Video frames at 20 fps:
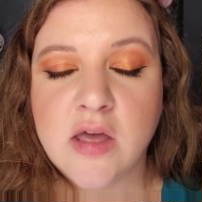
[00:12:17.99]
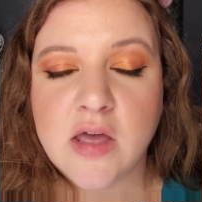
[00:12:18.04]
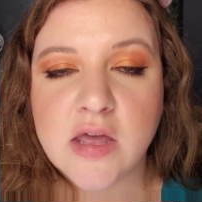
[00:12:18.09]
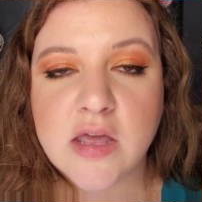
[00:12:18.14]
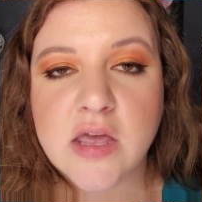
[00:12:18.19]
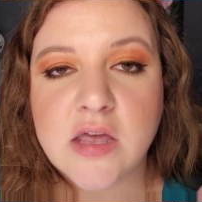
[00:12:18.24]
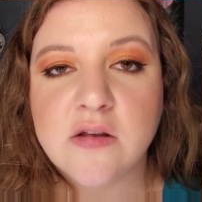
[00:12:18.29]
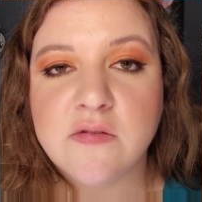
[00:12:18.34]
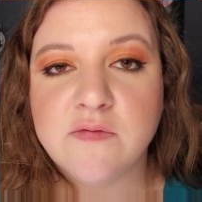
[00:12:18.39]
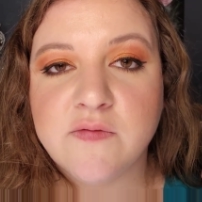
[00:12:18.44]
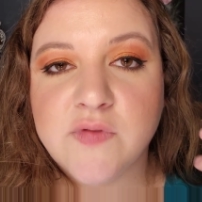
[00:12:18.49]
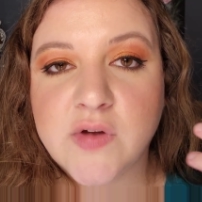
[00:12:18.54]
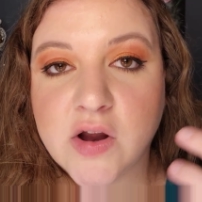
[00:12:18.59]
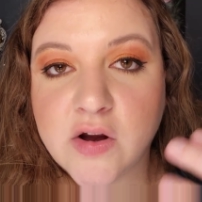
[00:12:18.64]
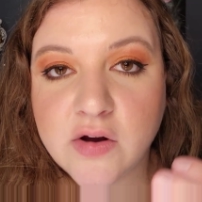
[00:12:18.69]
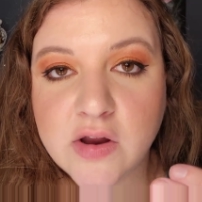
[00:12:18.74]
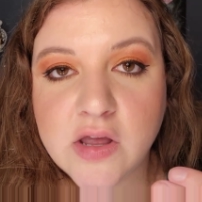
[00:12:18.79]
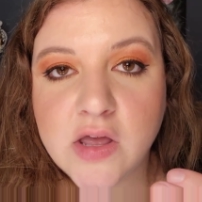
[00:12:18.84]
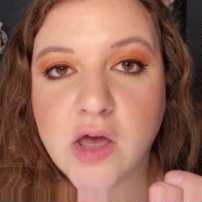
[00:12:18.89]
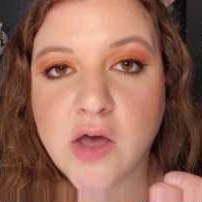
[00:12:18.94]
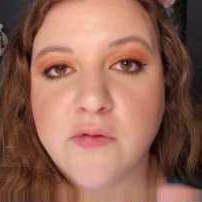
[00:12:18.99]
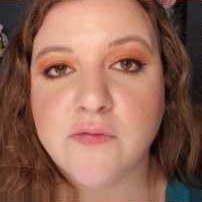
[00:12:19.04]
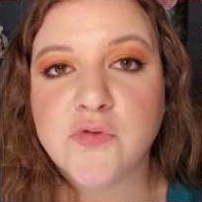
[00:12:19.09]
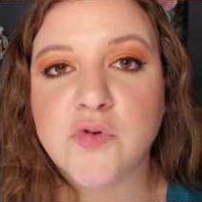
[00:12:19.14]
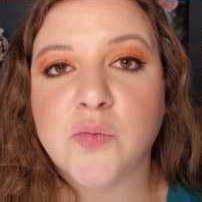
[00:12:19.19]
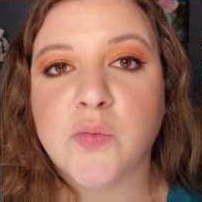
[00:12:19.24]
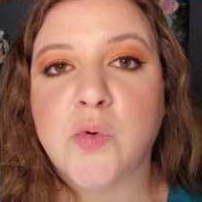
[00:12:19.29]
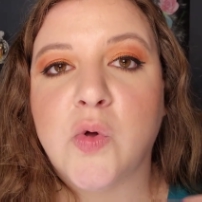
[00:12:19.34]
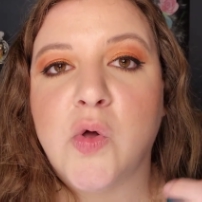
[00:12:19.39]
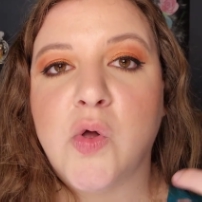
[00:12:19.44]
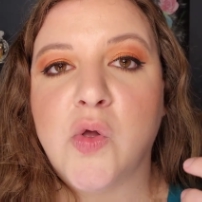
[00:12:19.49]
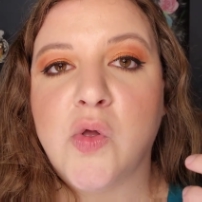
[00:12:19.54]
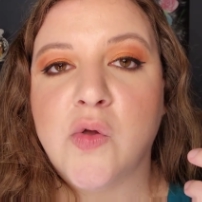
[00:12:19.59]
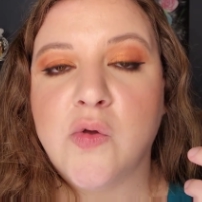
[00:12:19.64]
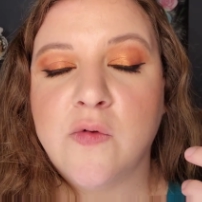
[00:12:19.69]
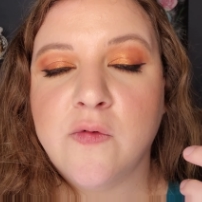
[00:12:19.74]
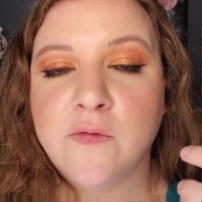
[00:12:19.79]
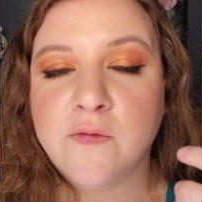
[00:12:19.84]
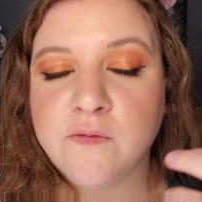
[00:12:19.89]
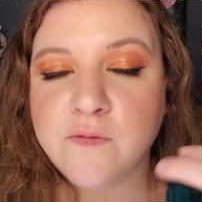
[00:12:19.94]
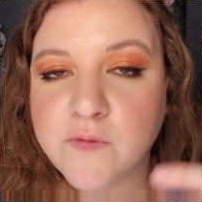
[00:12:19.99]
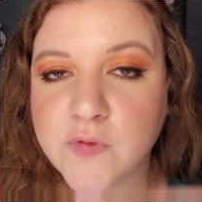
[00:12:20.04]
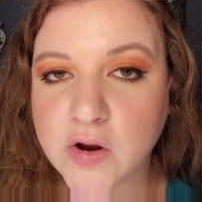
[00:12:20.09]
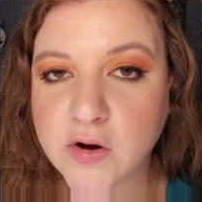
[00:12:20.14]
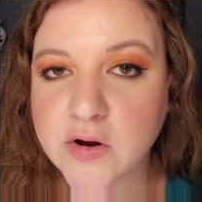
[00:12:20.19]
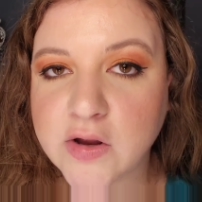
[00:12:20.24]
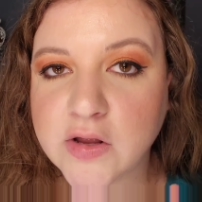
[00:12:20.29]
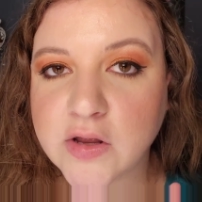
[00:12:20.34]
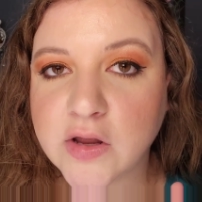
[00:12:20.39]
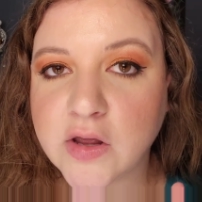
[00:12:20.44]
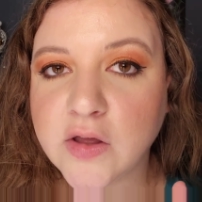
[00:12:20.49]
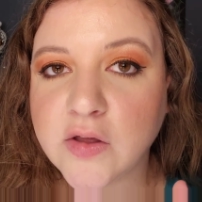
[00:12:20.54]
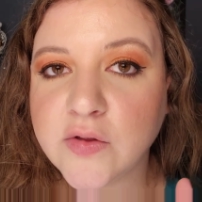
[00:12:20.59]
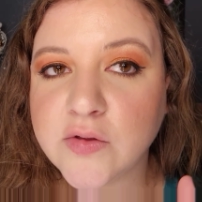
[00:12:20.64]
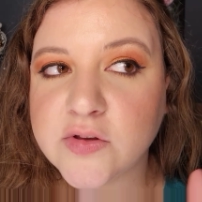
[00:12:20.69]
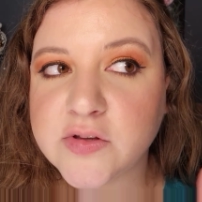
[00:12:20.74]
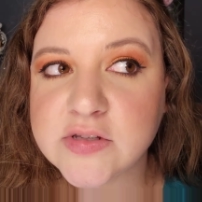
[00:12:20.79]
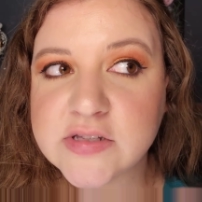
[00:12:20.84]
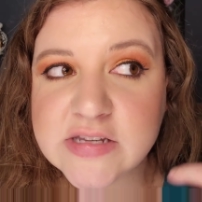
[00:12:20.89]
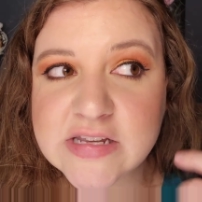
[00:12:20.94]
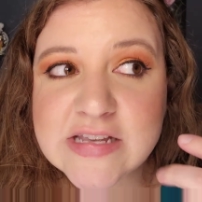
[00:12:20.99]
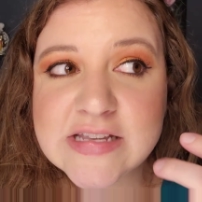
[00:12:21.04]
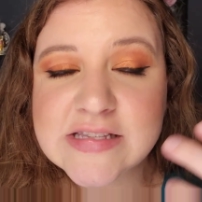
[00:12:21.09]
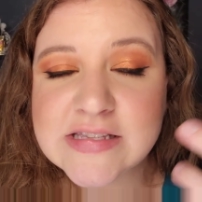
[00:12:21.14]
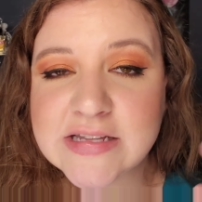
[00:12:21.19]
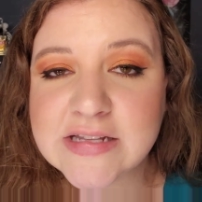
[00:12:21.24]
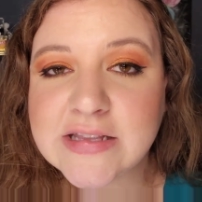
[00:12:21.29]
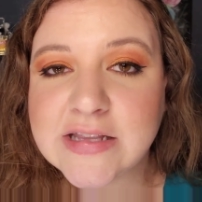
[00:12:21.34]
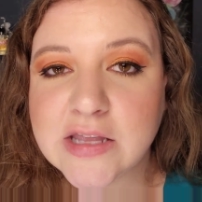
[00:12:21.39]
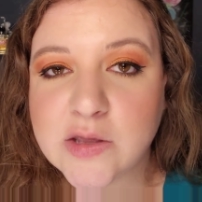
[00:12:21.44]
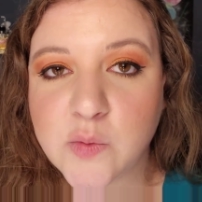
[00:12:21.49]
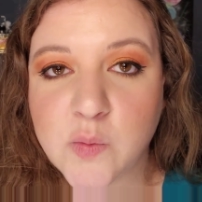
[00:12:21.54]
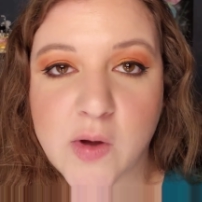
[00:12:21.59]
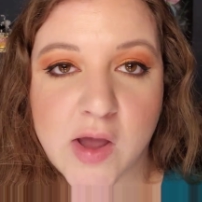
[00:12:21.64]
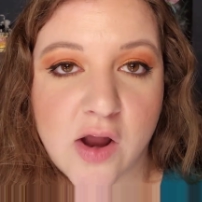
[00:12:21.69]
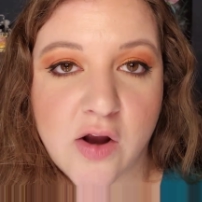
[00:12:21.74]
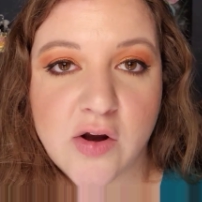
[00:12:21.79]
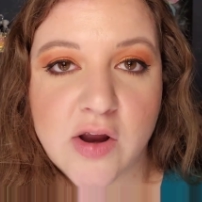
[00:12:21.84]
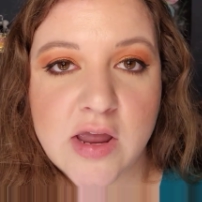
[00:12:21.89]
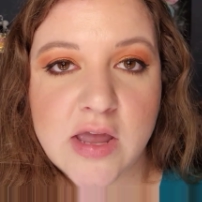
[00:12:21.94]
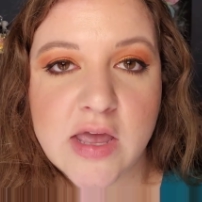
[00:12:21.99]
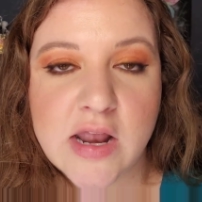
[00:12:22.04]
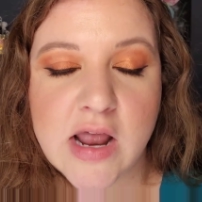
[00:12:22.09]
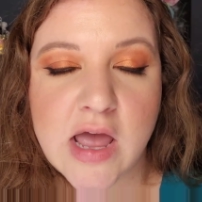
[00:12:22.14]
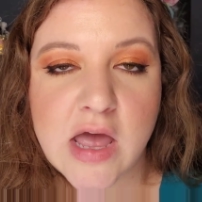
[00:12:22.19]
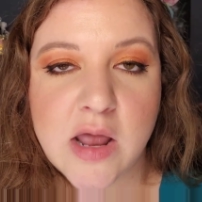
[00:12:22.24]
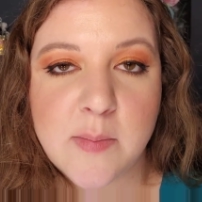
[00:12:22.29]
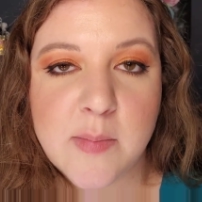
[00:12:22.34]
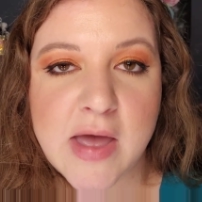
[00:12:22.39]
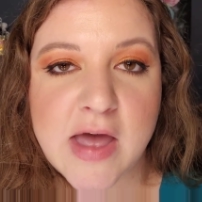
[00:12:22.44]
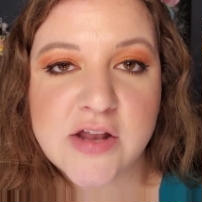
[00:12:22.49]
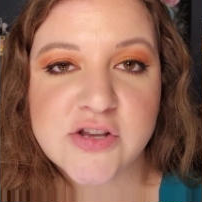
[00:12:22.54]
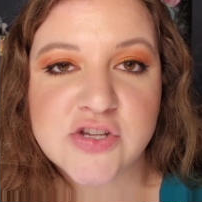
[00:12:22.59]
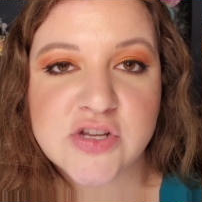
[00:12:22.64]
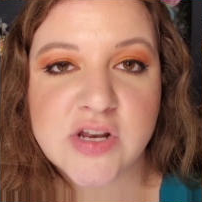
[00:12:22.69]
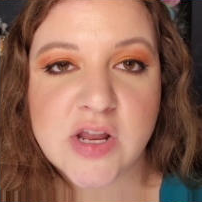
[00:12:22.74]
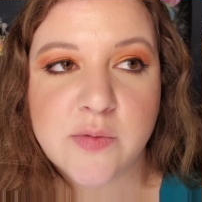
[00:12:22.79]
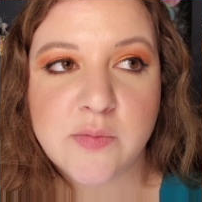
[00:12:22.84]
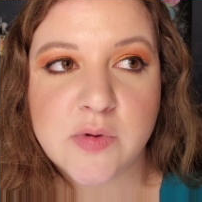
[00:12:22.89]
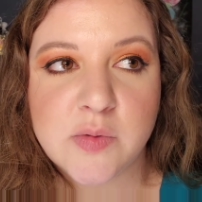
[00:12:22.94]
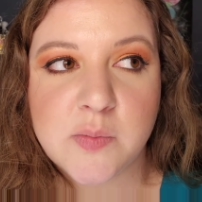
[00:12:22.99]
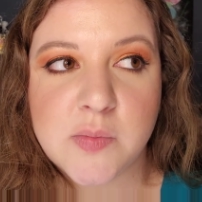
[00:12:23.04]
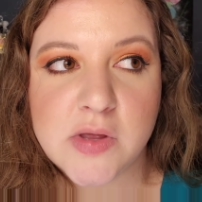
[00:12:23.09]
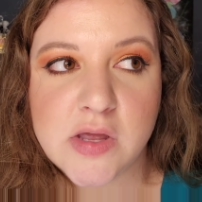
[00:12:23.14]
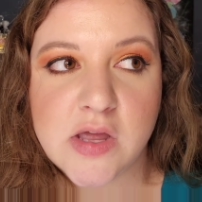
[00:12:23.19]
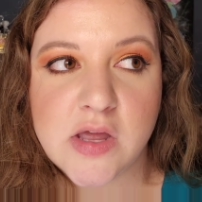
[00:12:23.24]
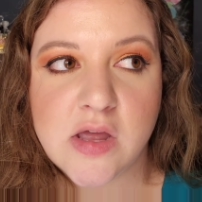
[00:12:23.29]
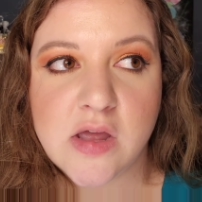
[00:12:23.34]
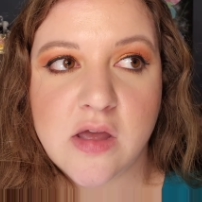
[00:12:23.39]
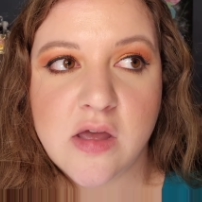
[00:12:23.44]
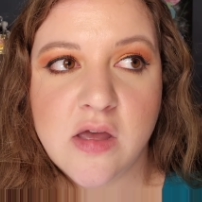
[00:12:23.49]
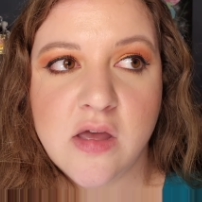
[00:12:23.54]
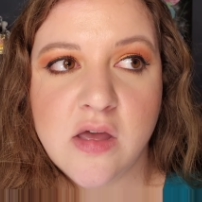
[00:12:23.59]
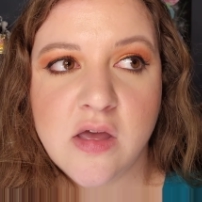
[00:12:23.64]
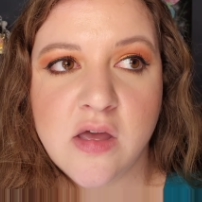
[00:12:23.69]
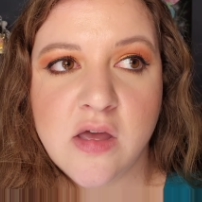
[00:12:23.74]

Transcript: again, very comfortable, very decently wearing, and I imagine it would be